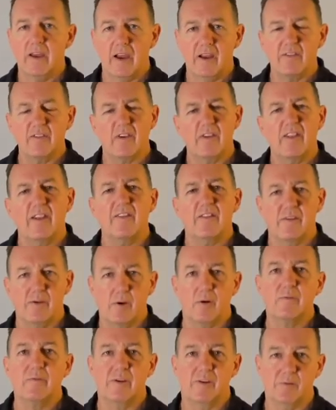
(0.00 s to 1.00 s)
And so that's the
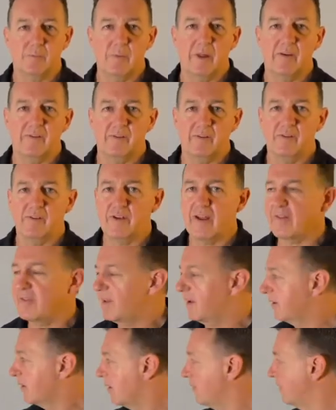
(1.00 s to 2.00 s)
obvious place to start
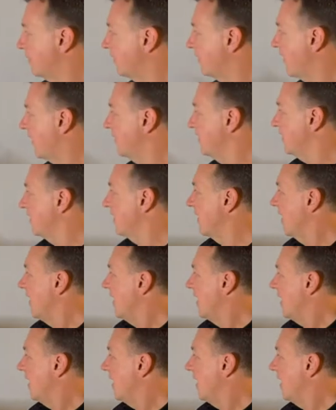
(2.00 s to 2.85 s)
that conversation.